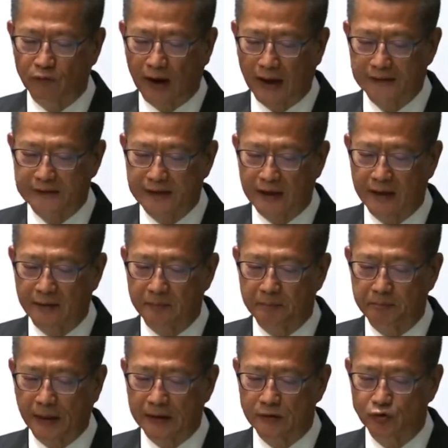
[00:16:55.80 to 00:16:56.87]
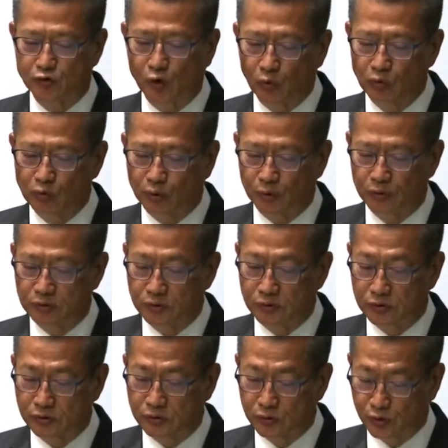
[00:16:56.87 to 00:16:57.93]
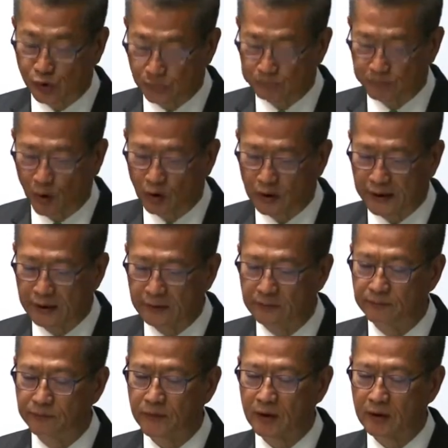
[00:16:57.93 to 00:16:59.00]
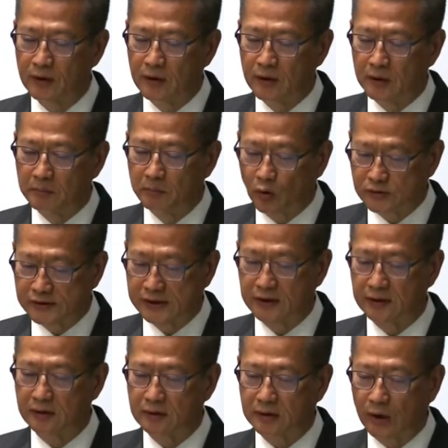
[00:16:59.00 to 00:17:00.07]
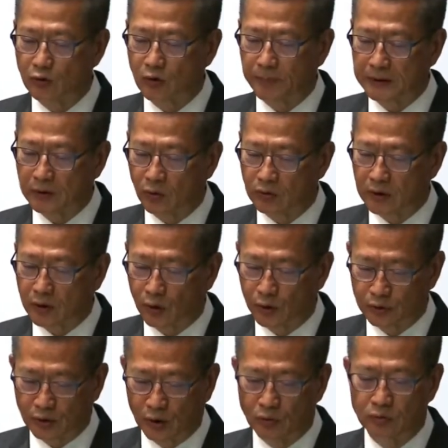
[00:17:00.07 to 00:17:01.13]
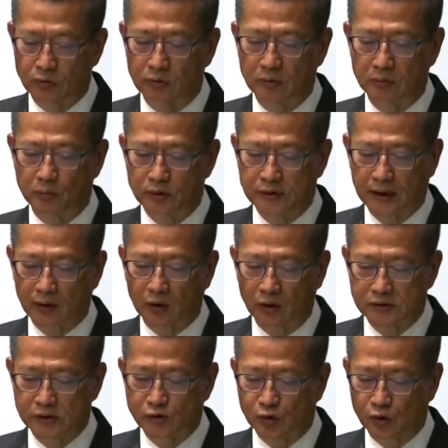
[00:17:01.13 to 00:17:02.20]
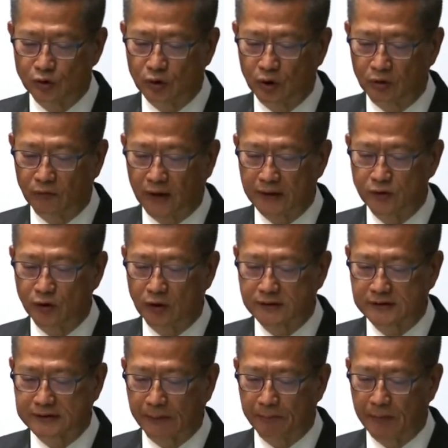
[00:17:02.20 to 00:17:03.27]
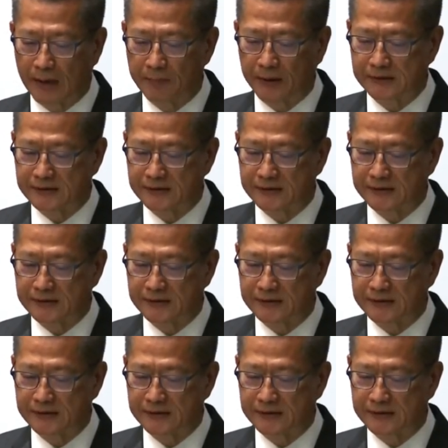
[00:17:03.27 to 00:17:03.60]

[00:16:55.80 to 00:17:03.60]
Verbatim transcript: The government strives to step up surveillance and testing efforts in order to identify cases in the community as early as possible to help cut the